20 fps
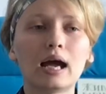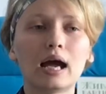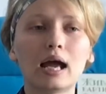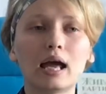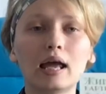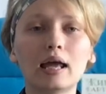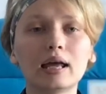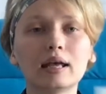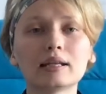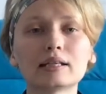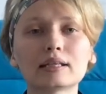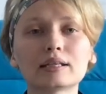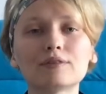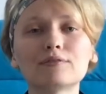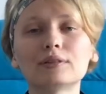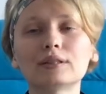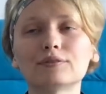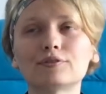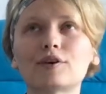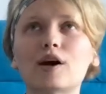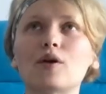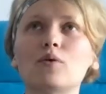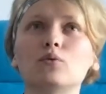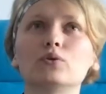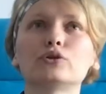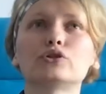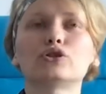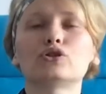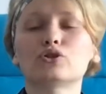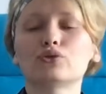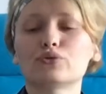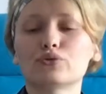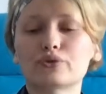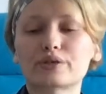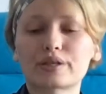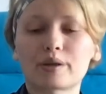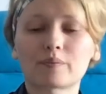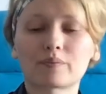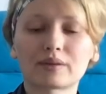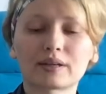And even if I would do
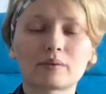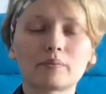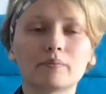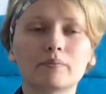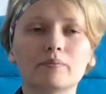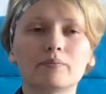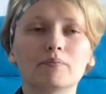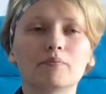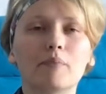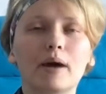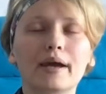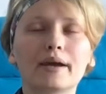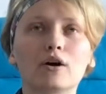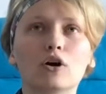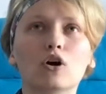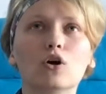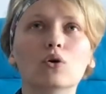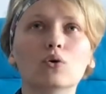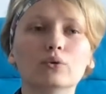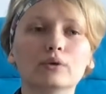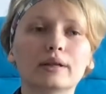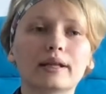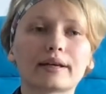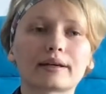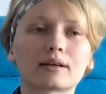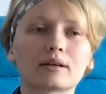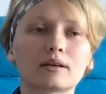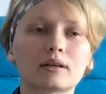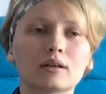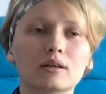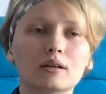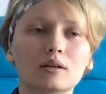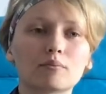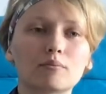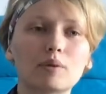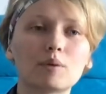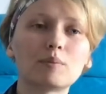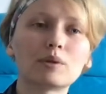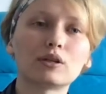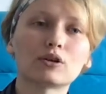something my own, like
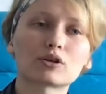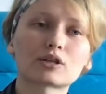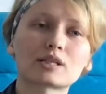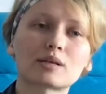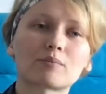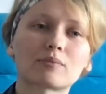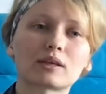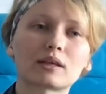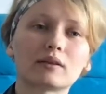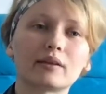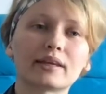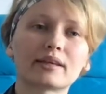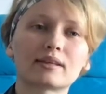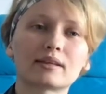maybe not something like